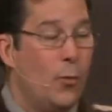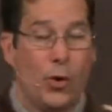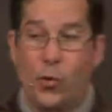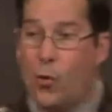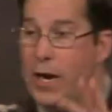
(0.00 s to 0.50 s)

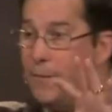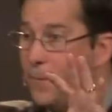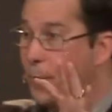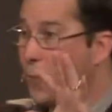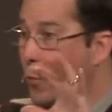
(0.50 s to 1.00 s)
We're
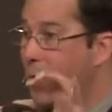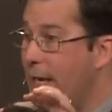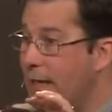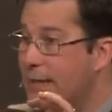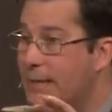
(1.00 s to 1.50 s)
grateful for what
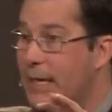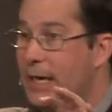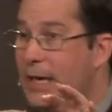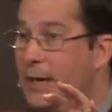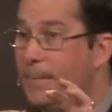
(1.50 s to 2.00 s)
he has
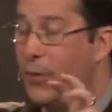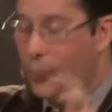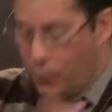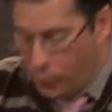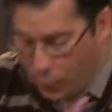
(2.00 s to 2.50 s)
done
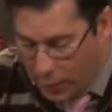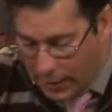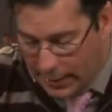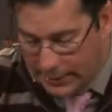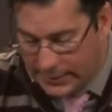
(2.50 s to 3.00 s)
through
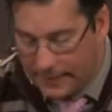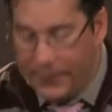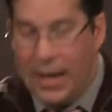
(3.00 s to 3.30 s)
us,